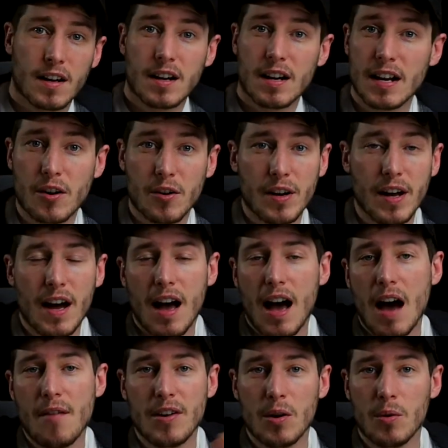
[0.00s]
Click on that,
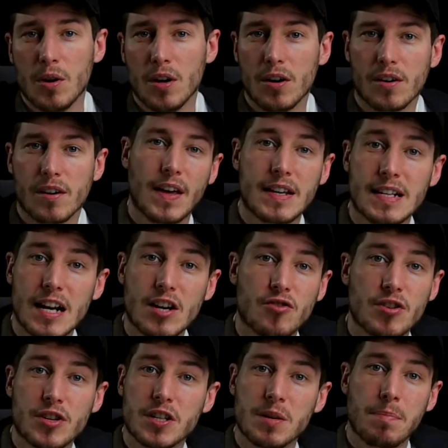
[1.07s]
have a little look. That's
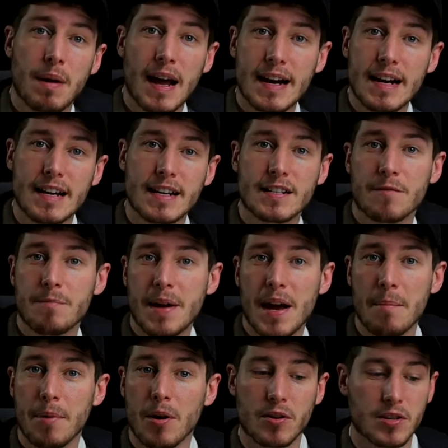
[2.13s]
literally just a playlist of me
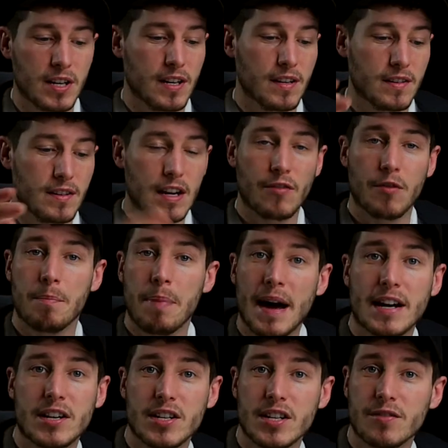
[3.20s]
unboxing different
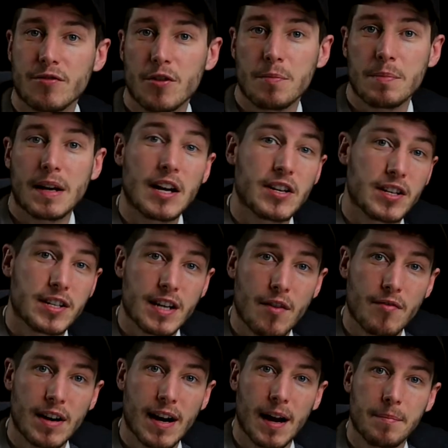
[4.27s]
packages from Gadget
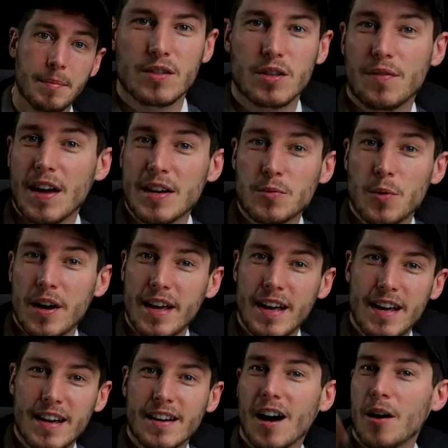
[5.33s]
Discovery Club. So if that's why you're
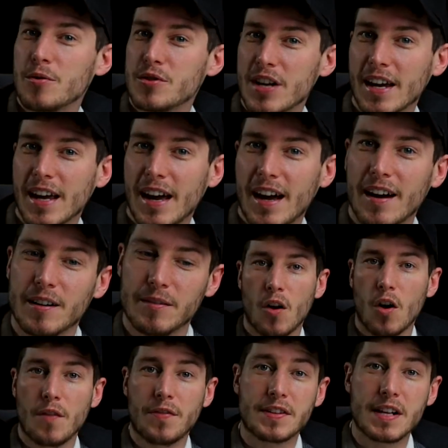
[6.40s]
here, go check it out.
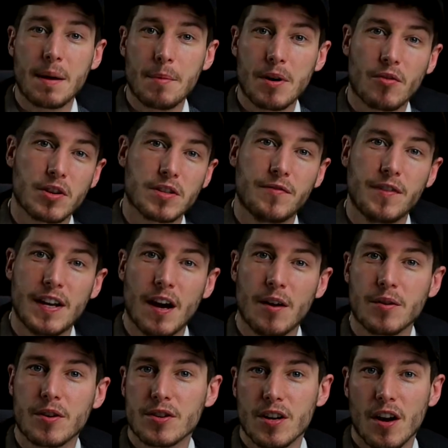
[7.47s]
Or if you stumbled across the video
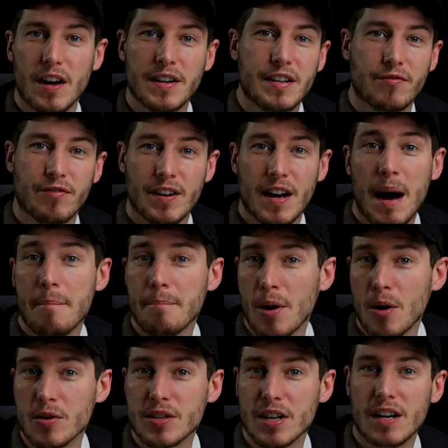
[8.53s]
because you like different
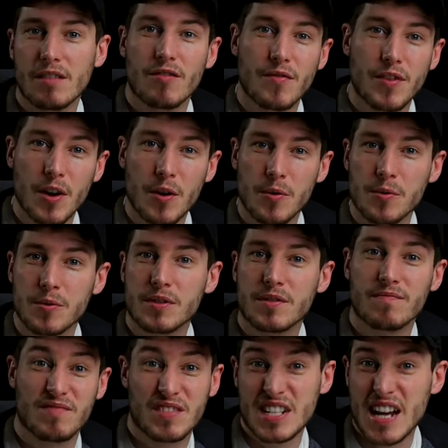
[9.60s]
unboxing, reviews,
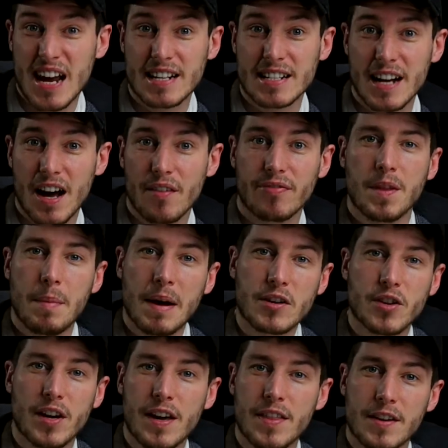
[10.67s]
tech stuff, then make
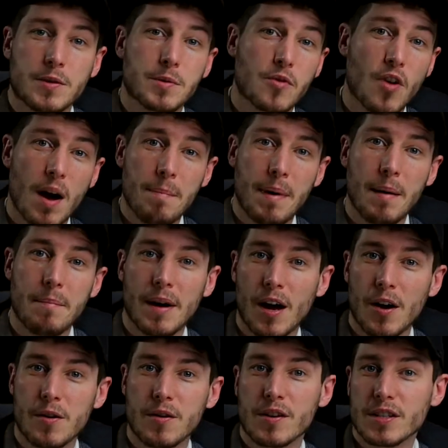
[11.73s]
sure you hit the subscribe button
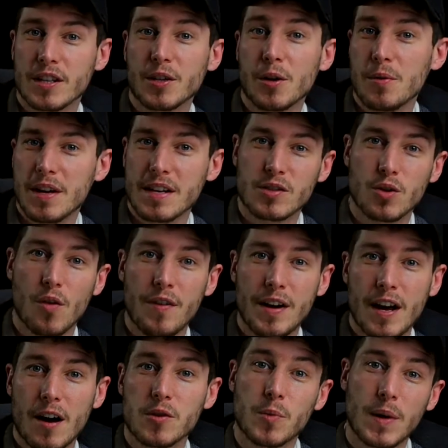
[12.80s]
below, because I do these sort of
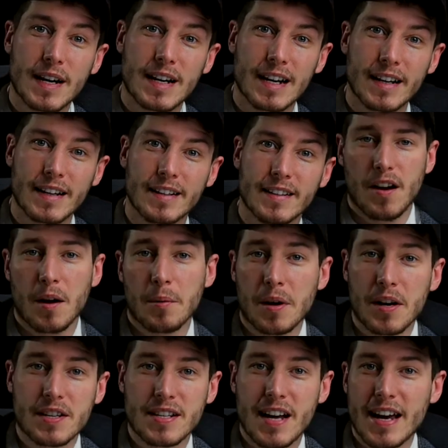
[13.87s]
videos weekly. And I'm
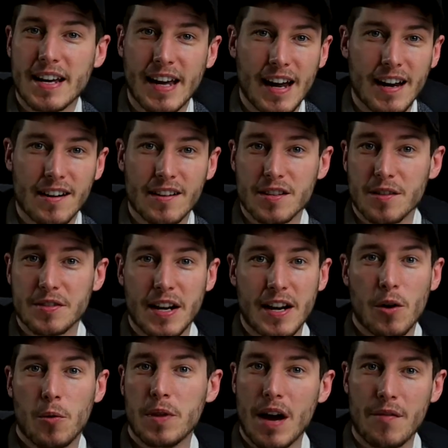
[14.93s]
gonna say again, as I've said in
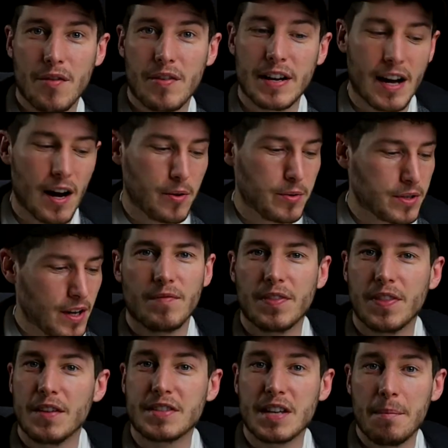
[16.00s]
all the other videos,
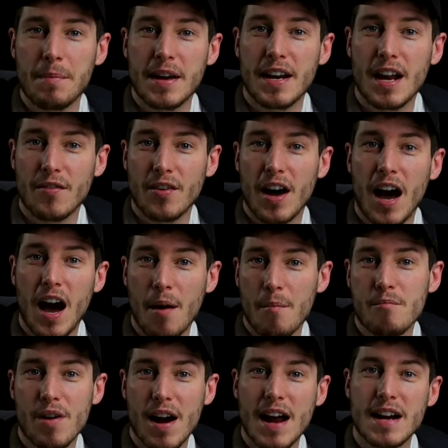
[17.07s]
they've sent me another
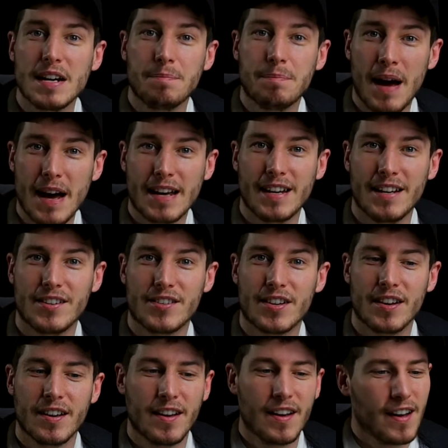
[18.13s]
unbranded package.
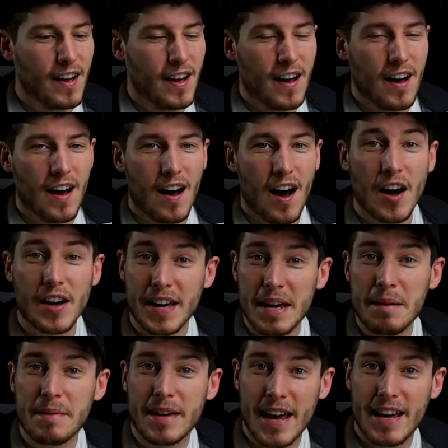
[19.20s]
I
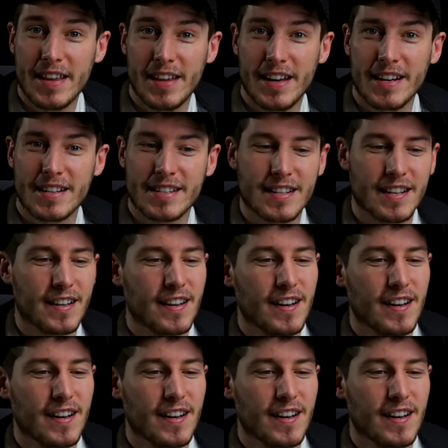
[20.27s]
keep getting these.